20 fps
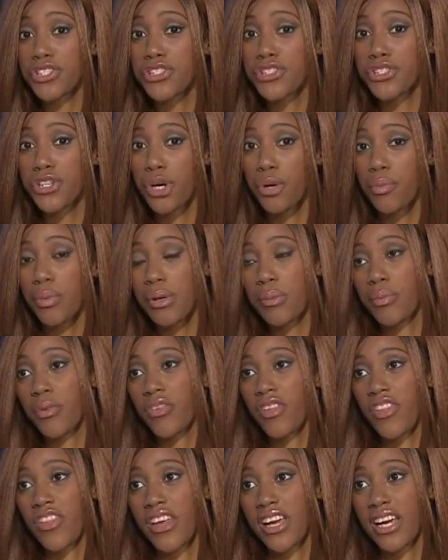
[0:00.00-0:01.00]
to show people
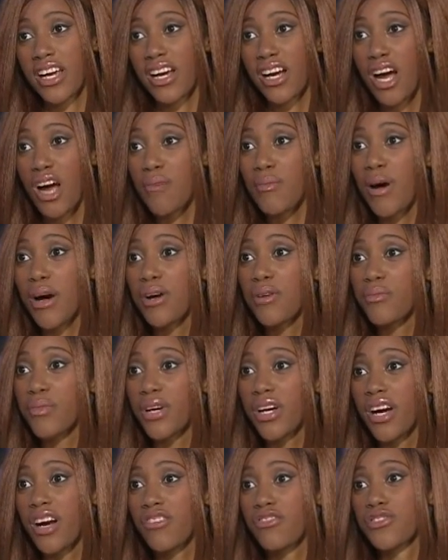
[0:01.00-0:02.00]
that they can come out and be
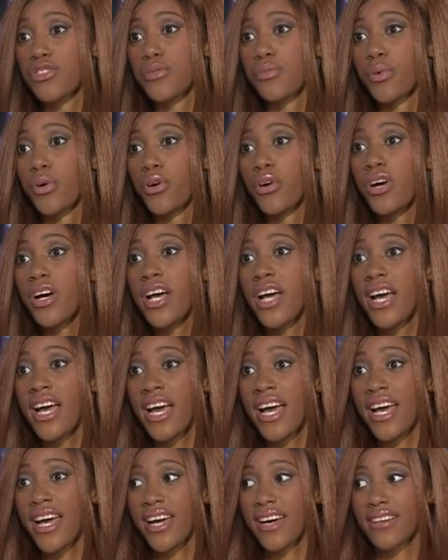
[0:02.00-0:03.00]
comfortable.
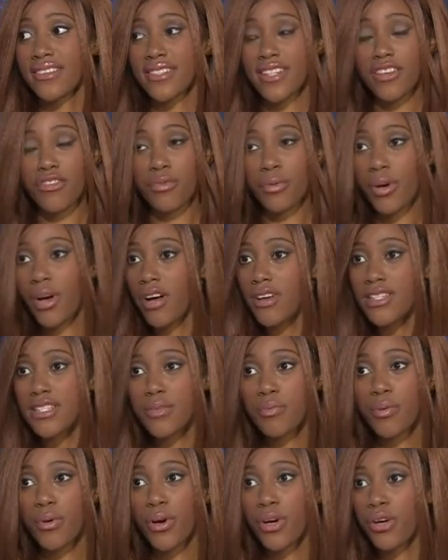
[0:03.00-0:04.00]
And if we all
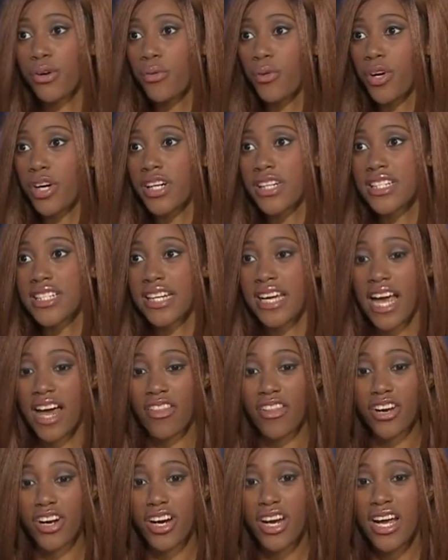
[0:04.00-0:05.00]
support and work
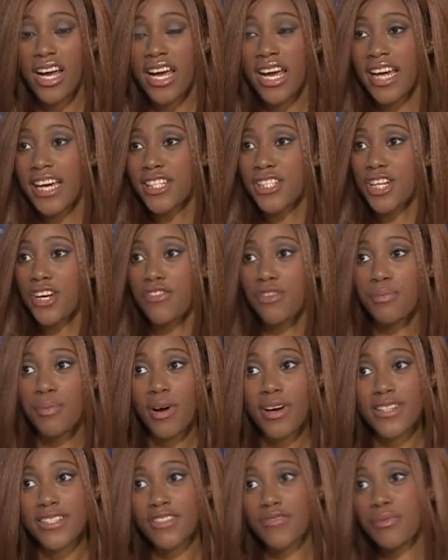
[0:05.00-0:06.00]
together,
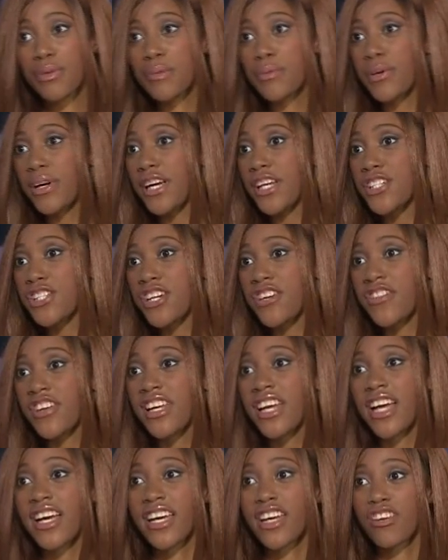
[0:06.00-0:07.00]
HIV-positive people,
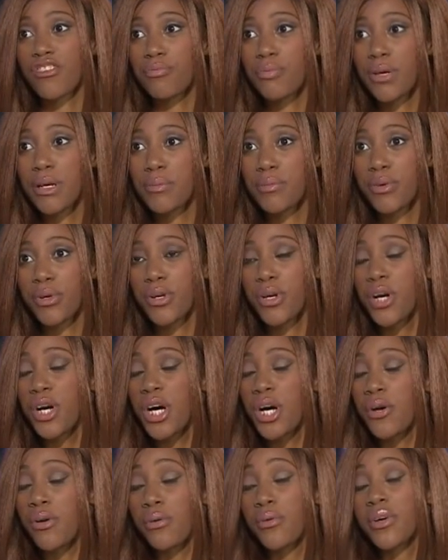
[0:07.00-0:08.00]
HIV-negative people,
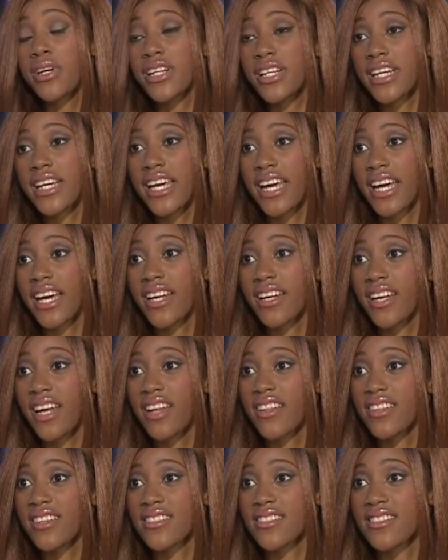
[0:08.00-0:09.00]
we really can
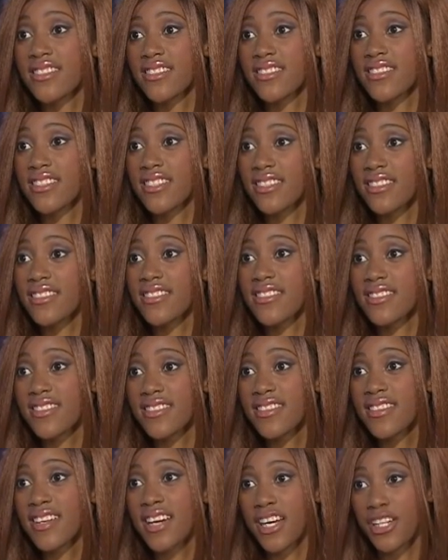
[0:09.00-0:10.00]
end this disease.
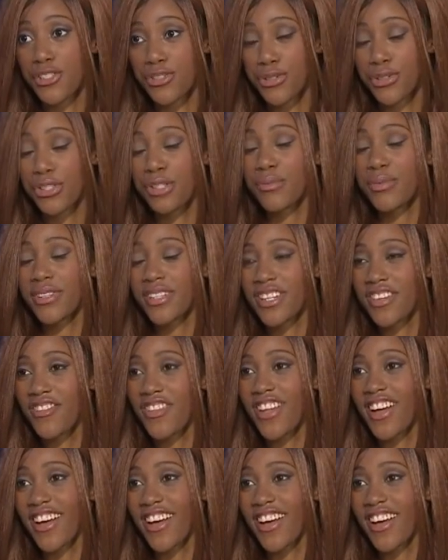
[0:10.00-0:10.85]
I truly believe that.